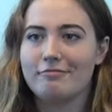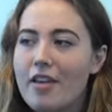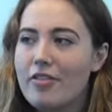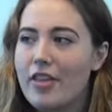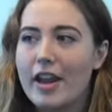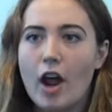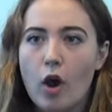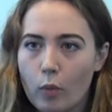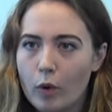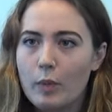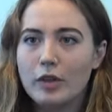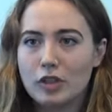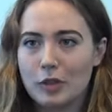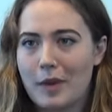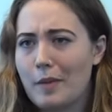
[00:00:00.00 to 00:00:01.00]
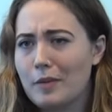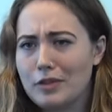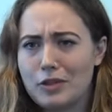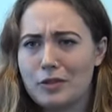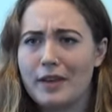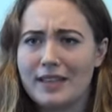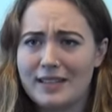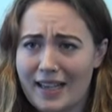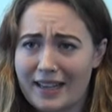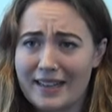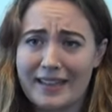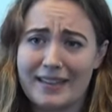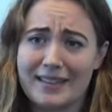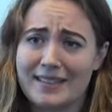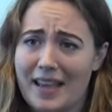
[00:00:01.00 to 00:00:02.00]
then a woman should be able to do
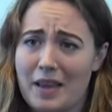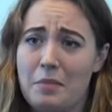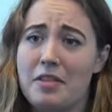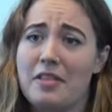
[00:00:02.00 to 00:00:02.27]
exactly the same